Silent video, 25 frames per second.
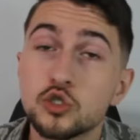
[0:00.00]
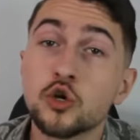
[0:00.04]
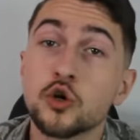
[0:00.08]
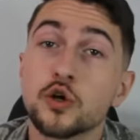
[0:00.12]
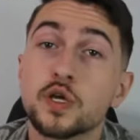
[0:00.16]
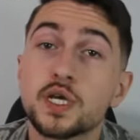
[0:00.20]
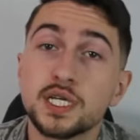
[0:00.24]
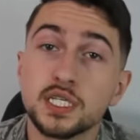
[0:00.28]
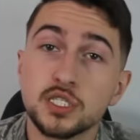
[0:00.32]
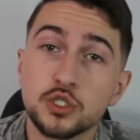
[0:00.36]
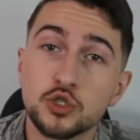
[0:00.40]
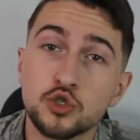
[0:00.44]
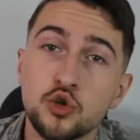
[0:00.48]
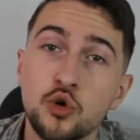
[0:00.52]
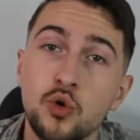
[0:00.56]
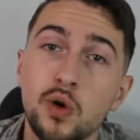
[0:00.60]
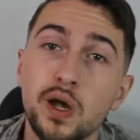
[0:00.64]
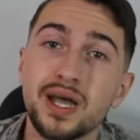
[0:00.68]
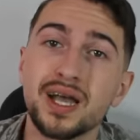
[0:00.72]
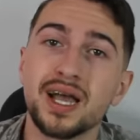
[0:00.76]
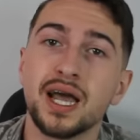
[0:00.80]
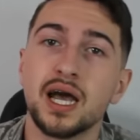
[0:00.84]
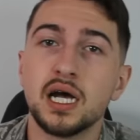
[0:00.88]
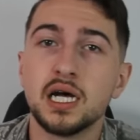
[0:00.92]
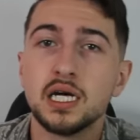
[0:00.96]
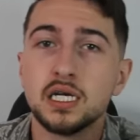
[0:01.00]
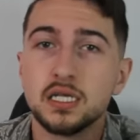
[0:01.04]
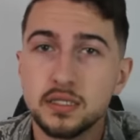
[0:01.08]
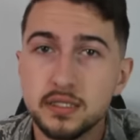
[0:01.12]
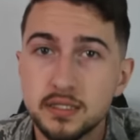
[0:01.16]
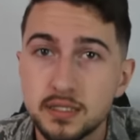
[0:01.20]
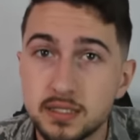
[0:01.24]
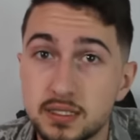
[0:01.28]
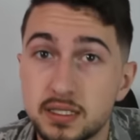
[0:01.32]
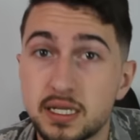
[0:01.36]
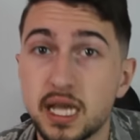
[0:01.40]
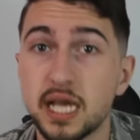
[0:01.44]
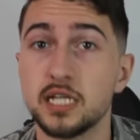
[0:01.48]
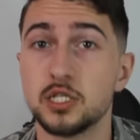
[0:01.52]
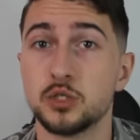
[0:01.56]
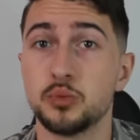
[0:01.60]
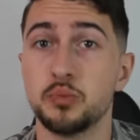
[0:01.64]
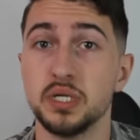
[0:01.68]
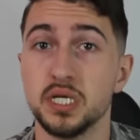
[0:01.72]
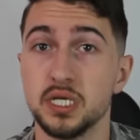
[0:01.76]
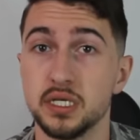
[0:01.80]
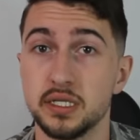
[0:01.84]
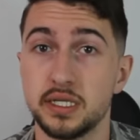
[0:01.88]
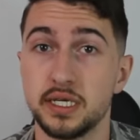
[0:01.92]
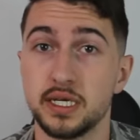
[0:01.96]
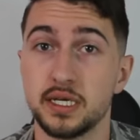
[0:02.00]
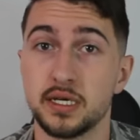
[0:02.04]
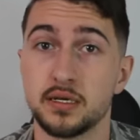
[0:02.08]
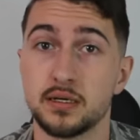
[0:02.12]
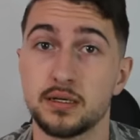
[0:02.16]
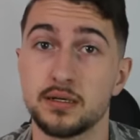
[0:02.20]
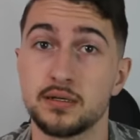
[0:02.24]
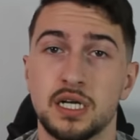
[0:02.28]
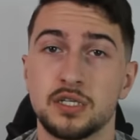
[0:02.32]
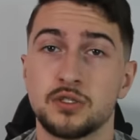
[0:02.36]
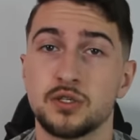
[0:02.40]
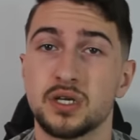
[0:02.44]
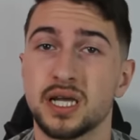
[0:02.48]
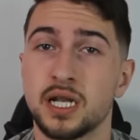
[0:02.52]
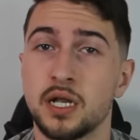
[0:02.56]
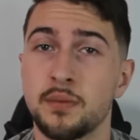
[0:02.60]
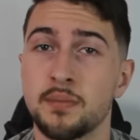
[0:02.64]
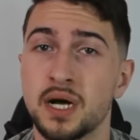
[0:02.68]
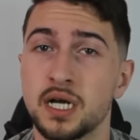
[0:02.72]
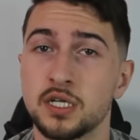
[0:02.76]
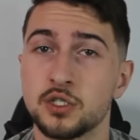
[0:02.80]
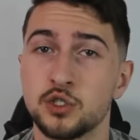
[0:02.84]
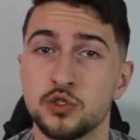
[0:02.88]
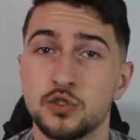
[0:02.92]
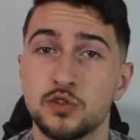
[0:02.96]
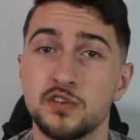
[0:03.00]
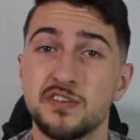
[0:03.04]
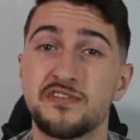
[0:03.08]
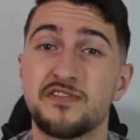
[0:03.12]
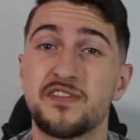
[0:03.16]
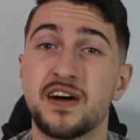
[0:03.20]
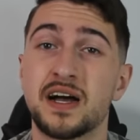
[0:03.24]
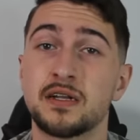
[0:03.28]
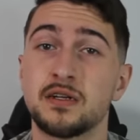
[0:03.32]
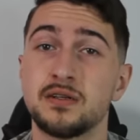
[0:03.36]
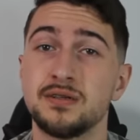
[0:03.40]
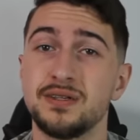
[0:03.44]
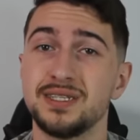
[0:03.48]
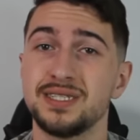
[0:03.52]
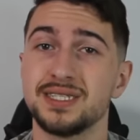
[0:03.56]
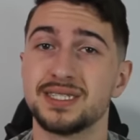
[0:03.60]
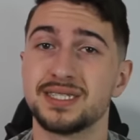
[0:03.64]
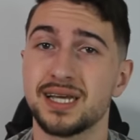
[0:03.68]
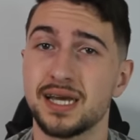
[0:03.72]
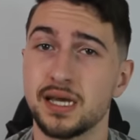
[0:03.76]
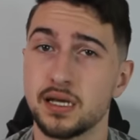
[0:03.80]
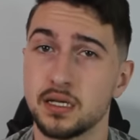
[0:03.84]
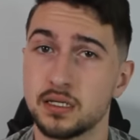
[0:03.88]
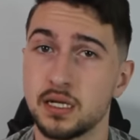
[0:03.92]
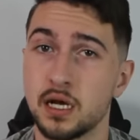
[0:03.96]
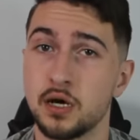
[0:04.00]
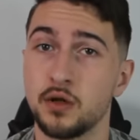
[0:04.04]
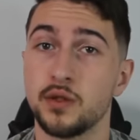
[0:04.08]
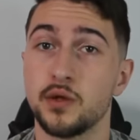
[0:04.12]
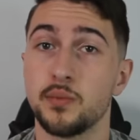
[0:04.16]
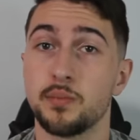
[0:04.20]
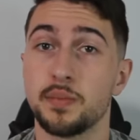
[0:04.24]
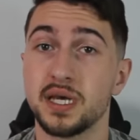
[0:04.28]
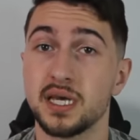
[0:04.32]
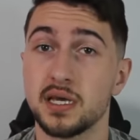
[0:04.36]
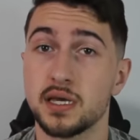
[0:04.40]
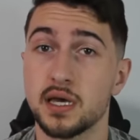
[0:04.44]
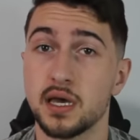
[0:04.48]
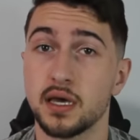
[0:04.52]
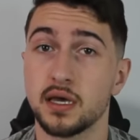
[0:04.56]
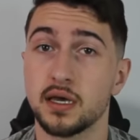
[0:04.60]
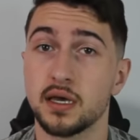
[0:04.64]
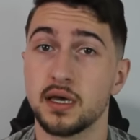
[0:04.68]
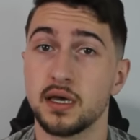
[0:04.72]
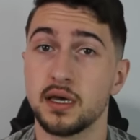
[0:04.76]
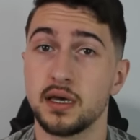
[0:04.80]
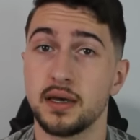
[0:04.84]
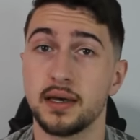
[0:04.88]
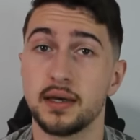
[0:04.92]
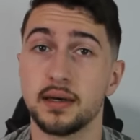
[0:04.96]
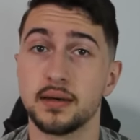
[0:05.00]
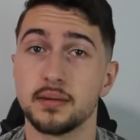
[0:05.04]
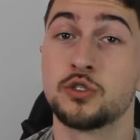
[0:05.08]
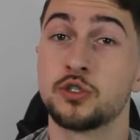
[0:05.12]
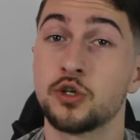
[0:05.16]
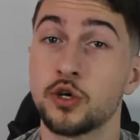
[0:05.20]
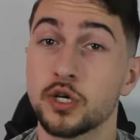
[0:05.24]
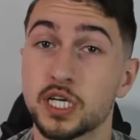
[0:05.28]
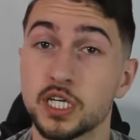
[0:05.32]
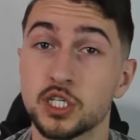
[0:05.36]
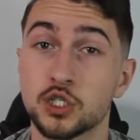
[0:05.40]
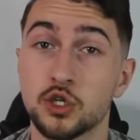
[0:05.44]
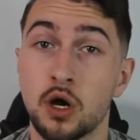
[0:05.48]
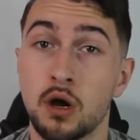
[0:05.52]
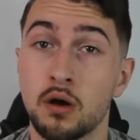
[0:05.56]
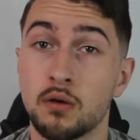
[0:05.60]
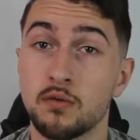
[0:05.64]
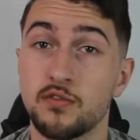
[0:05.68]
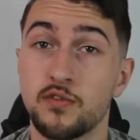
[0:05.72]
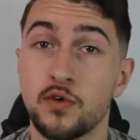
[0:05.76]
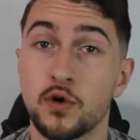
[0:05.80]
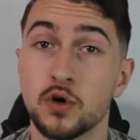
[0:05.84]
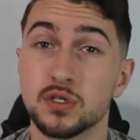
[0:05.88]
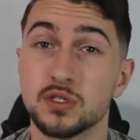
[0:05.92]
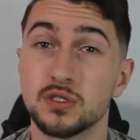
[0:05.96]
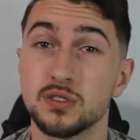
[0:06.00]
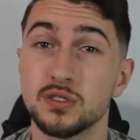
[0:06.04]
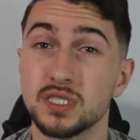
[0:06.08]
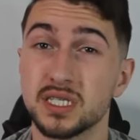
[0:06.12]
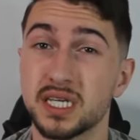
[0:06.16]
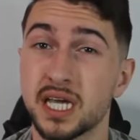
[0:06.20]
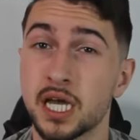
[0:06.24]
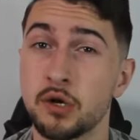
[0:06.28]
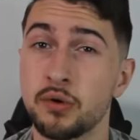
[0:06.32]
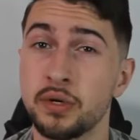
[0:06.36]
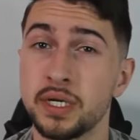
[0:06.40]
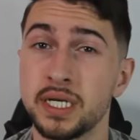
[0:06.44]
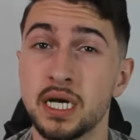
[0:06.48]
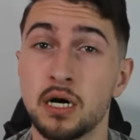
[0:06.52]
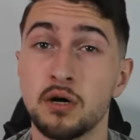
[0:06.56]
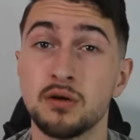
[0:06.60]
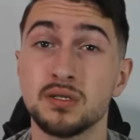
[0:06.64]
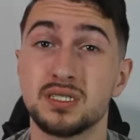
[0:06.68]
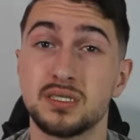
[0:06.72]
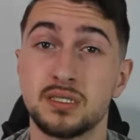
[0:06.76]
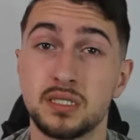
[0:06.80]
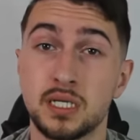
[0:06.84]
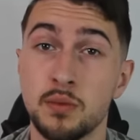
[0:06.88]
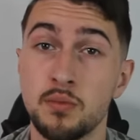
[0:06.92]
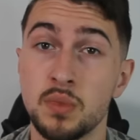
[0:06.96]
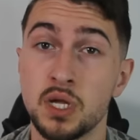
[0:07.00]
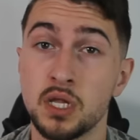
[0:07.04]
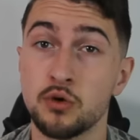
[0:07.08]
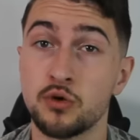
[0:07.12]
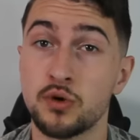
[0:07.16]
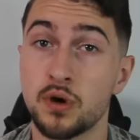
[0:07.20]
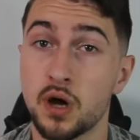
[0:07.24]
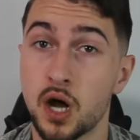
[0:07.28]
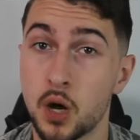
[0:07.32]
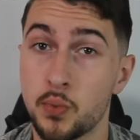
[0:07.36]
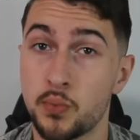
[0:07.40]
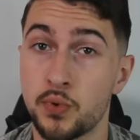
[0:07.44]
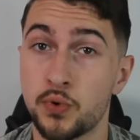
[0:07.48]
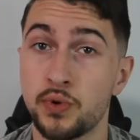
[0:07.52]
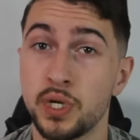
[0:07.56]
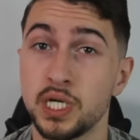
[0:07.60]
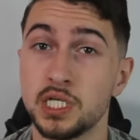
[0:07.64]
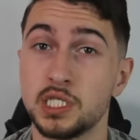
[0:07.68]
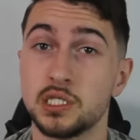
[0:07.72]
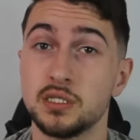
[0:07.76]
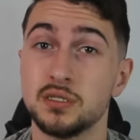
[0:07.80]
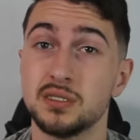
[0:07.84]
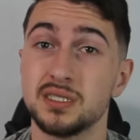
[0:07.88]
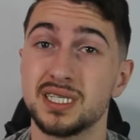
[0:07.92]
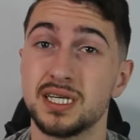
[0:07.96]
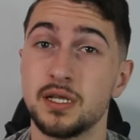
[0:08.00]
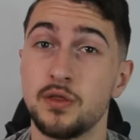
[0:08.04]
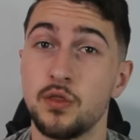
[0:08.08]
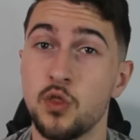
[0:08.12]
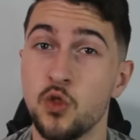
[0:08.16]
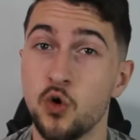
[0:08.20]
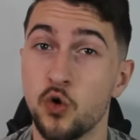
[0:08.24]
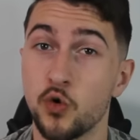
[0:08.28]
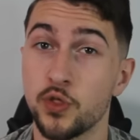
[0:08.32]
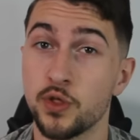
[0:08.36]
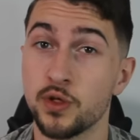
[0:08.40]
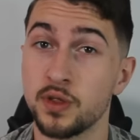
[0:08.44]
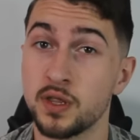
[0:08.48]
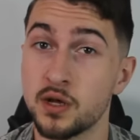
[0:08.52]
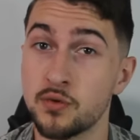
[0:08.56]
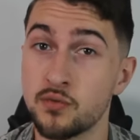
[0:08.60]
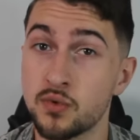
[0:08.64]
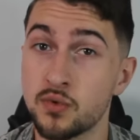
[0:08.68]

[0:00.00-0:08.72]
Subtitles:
Turkey is doing state building. As you can imagine, to finally take down the PKK, Turkish armed forces carried out similar operations in northern